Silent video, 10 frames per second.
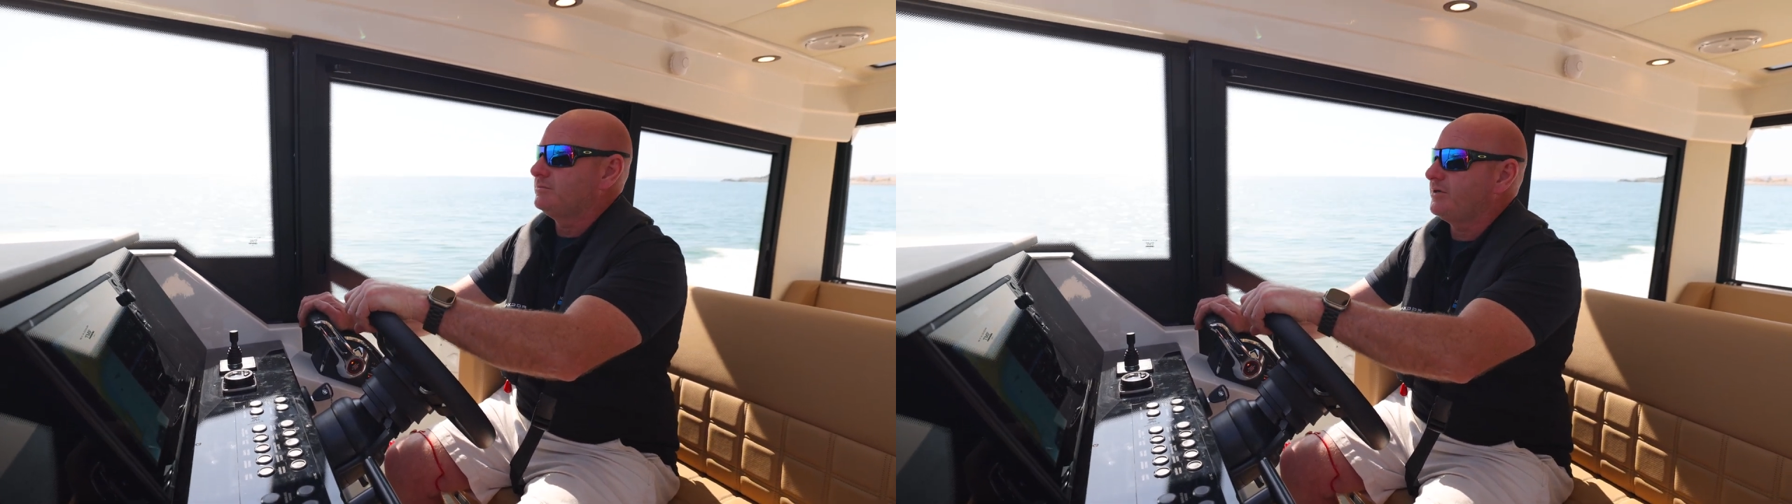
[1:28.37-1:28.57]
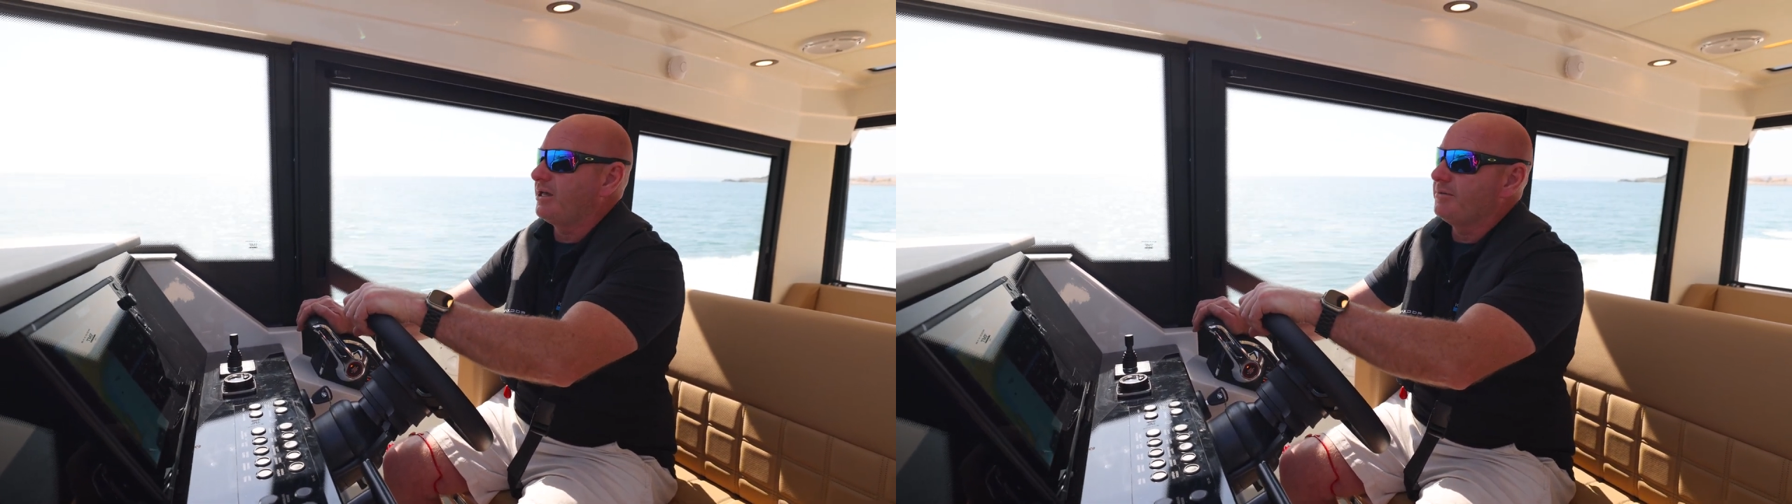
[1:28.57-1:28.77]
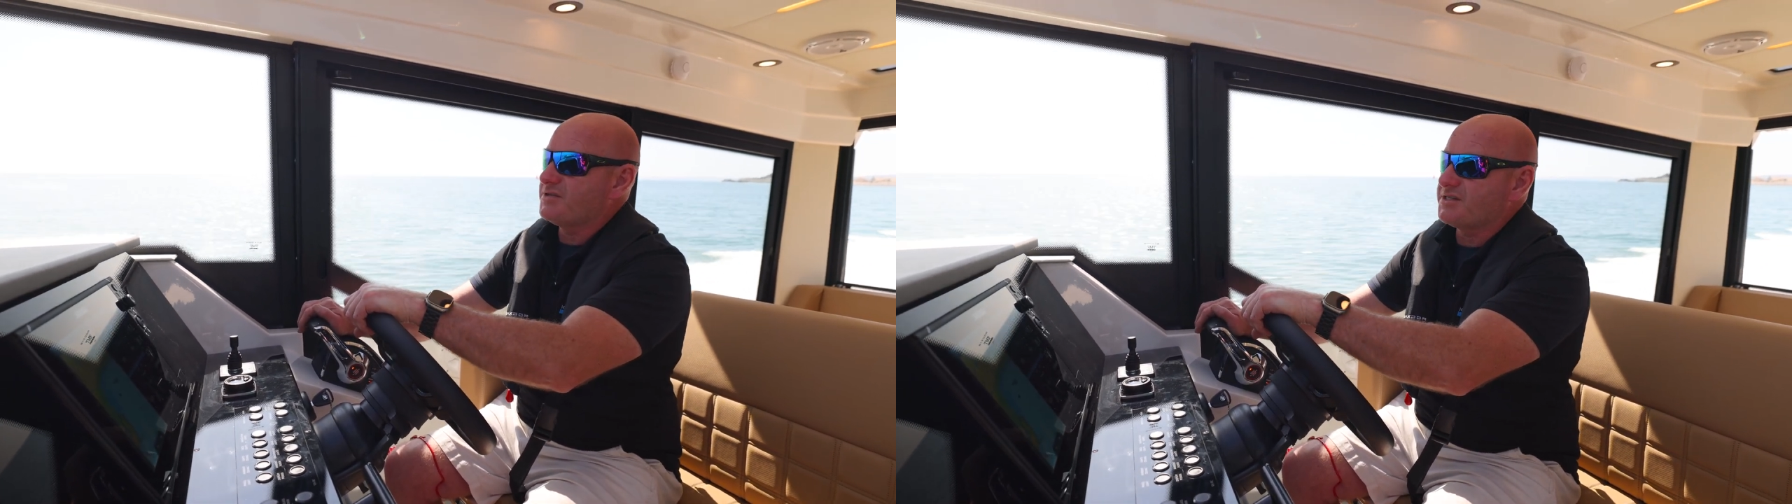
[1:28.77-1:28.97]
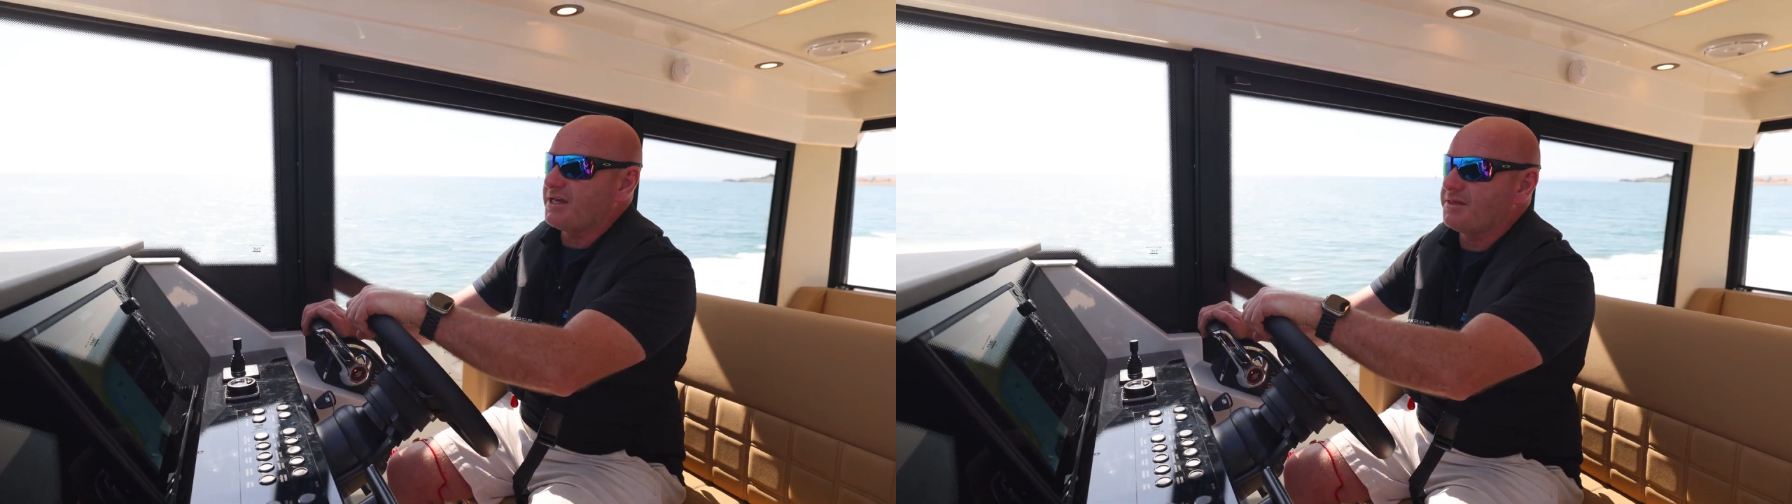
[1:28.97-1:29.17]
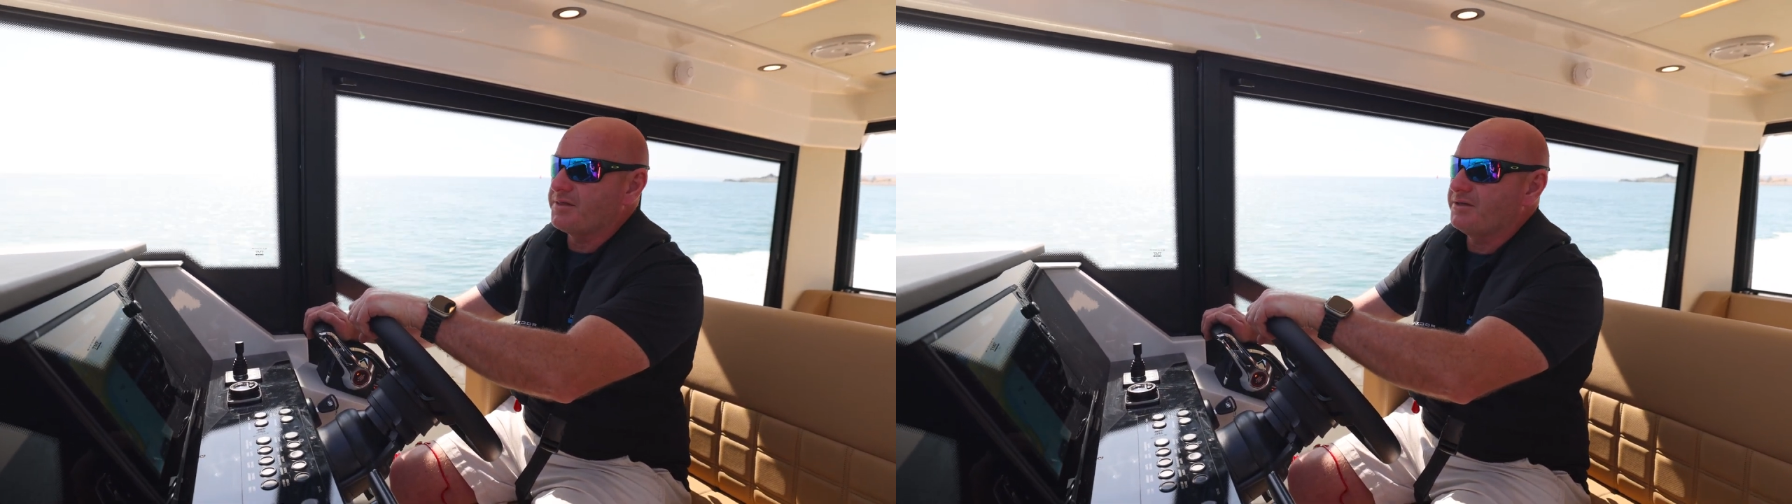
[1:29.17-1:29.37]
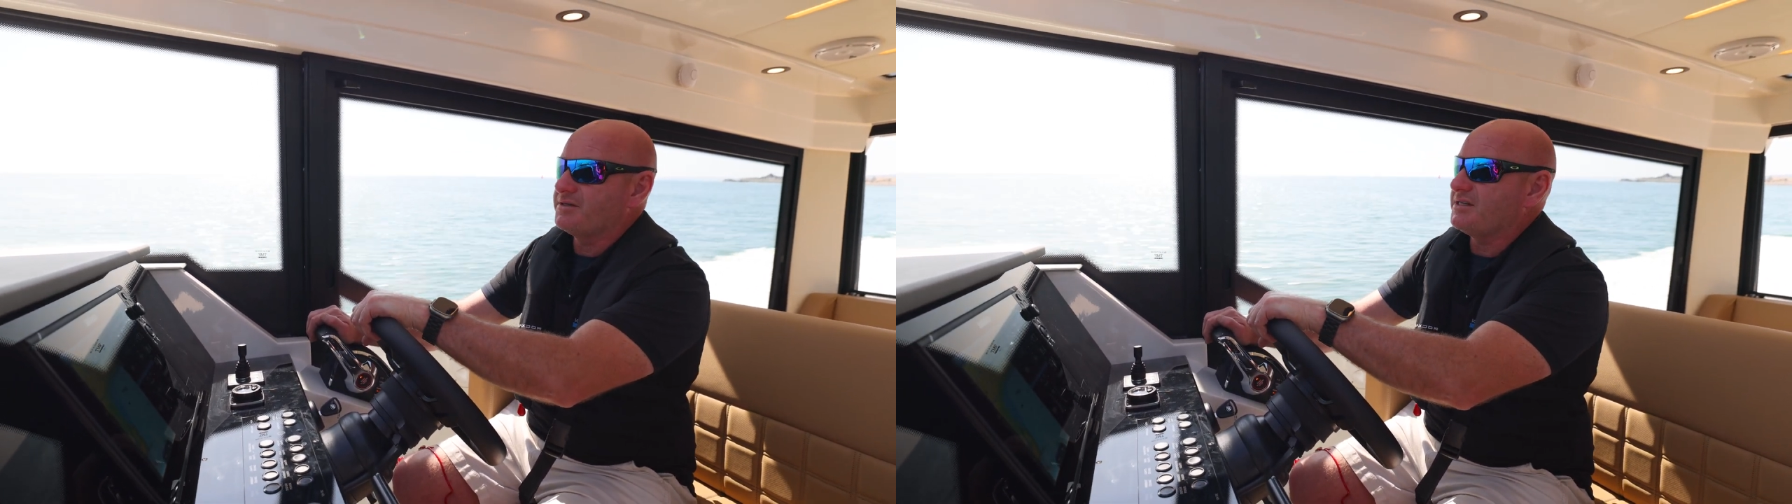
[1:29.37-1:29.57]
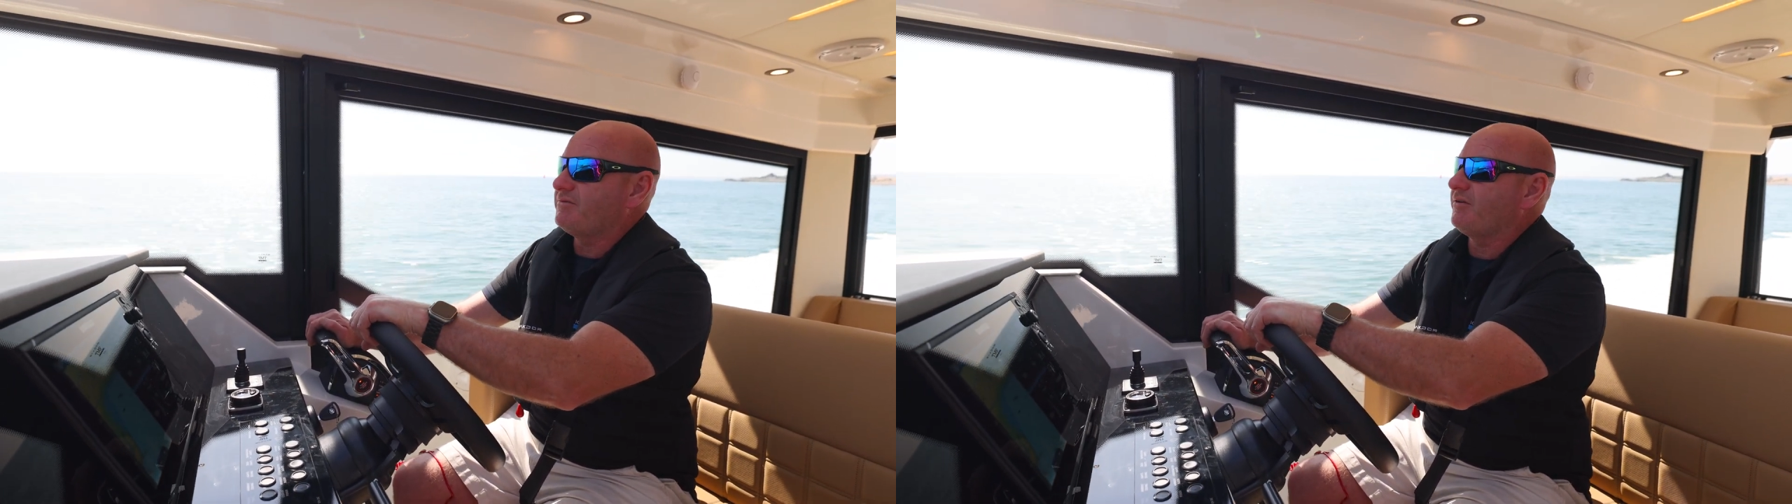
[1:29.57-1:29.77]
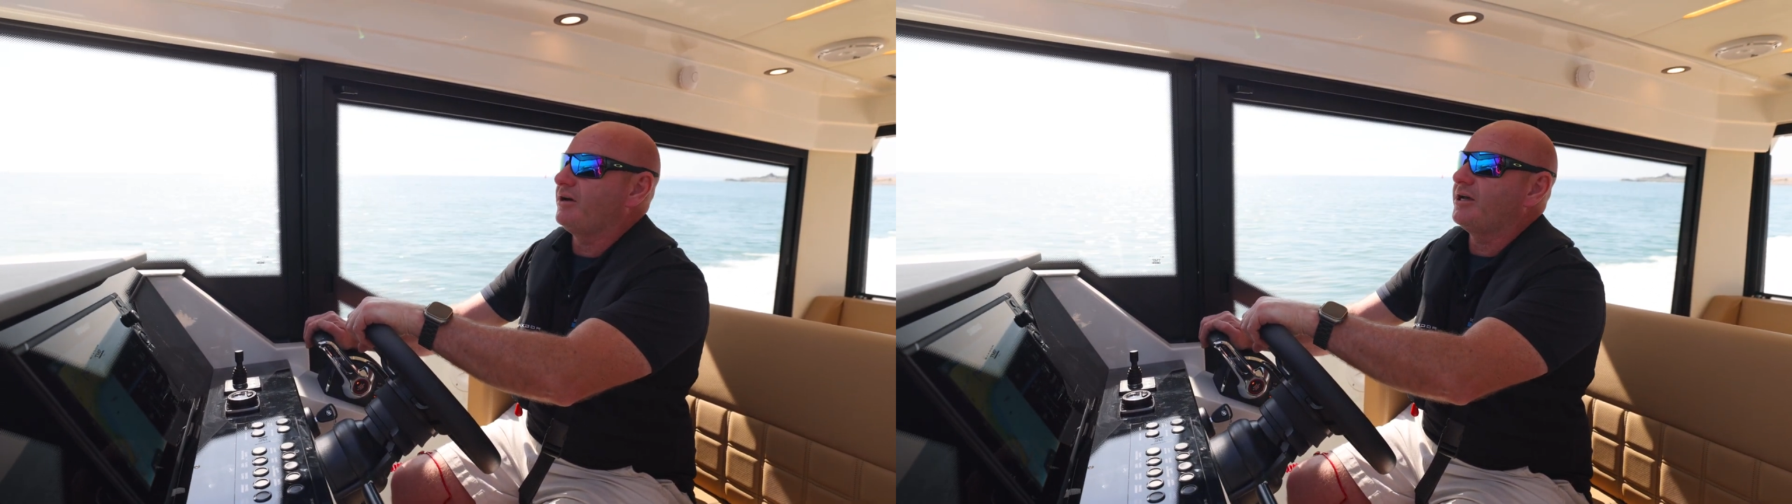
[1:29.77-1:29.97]
Bring it up to say
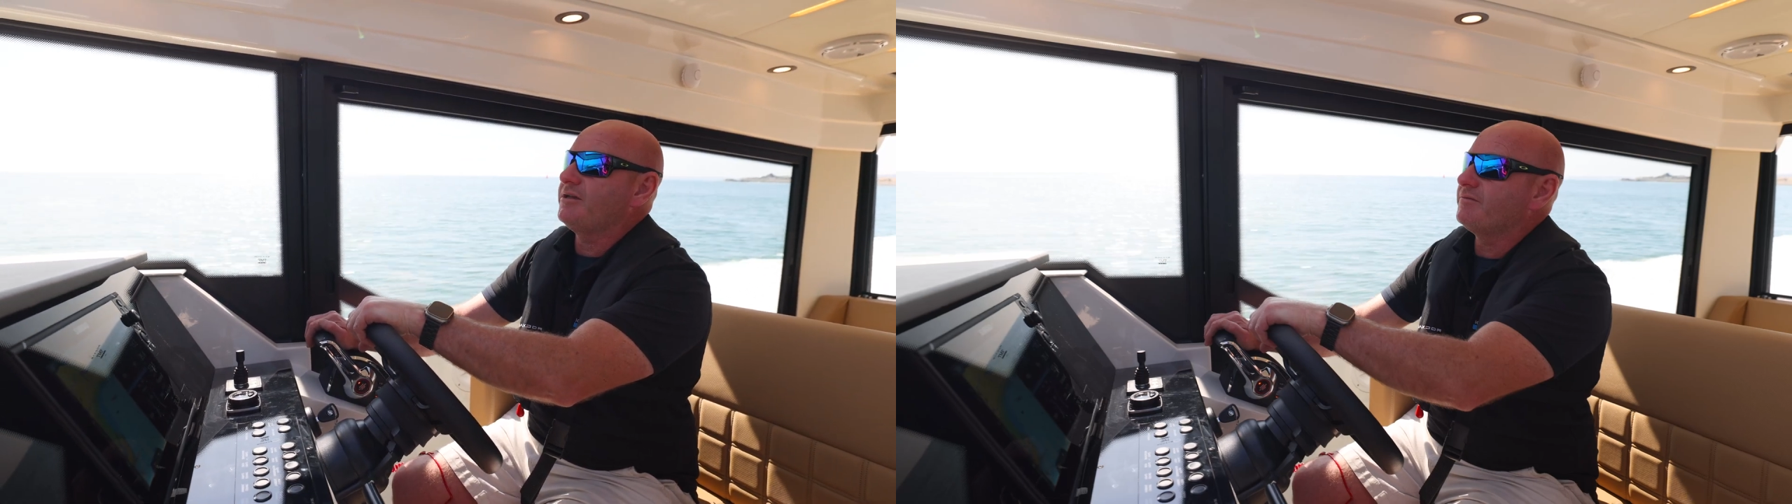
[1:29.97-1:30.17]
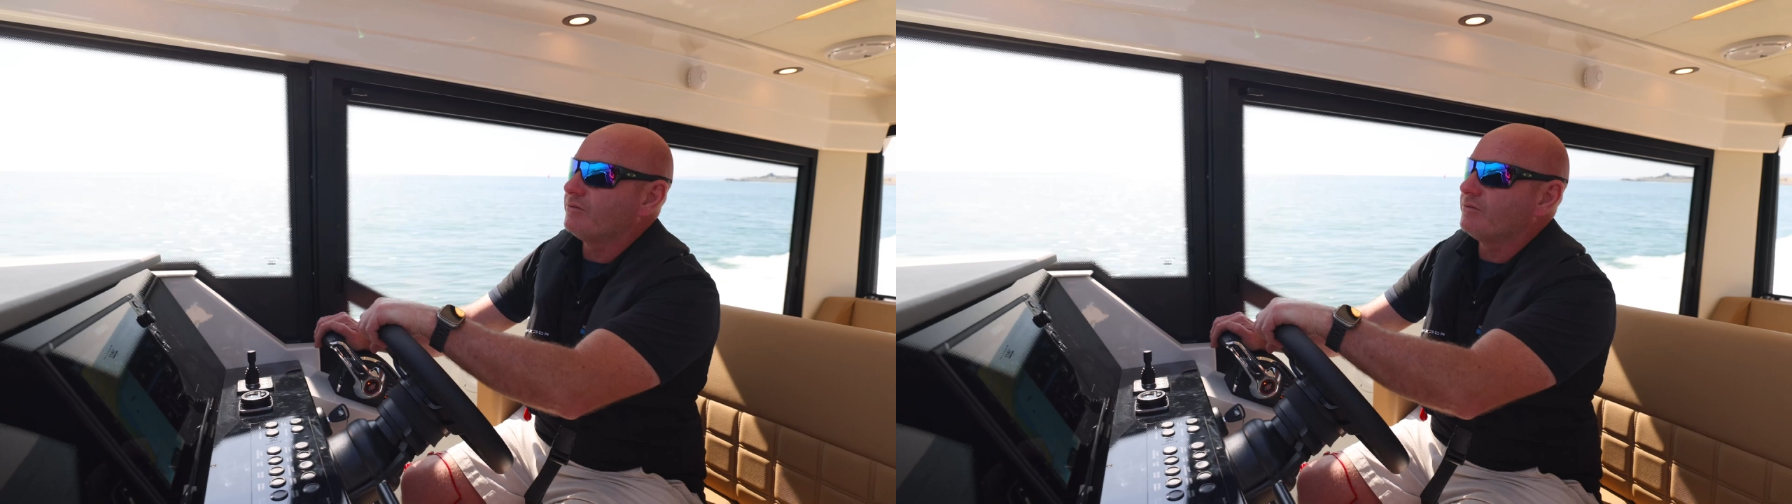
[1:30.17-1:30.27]
35